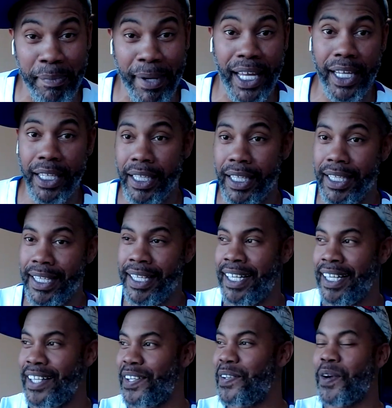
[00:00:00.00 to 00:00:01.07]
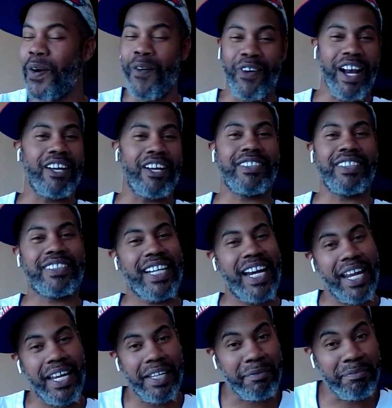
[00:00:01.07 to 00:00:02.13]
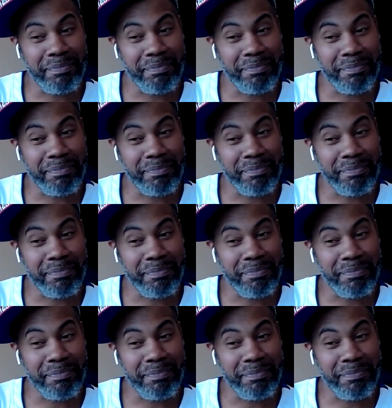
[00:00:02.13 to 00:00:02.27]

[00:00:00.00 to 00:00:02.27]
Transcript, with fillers: man. You going out the champ.